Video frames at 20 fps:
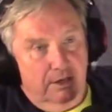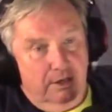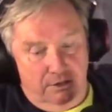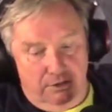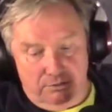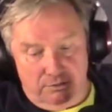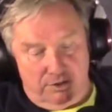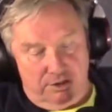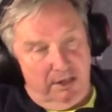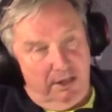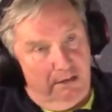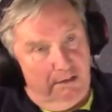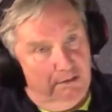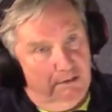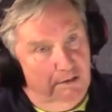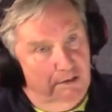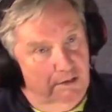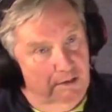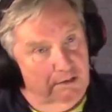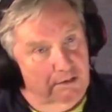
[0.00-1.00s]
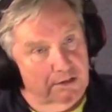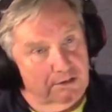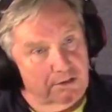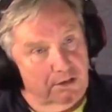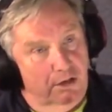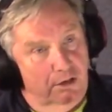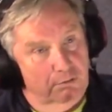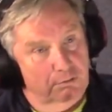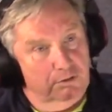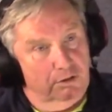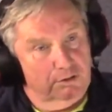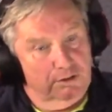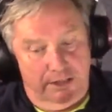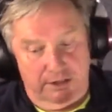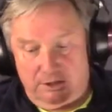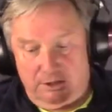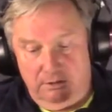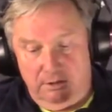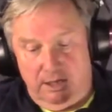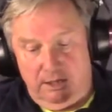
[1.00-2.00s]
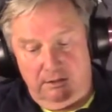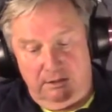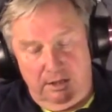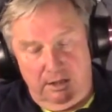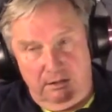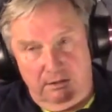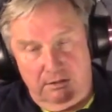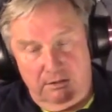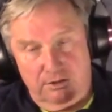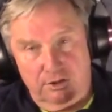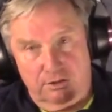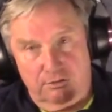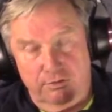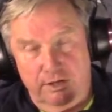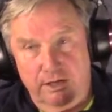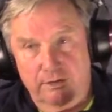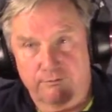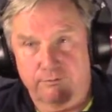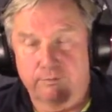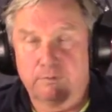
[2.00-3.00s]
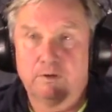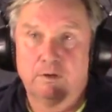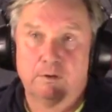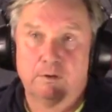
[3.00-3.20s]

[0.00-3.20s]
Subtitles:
you'll see there's a whole lot less. And the degree of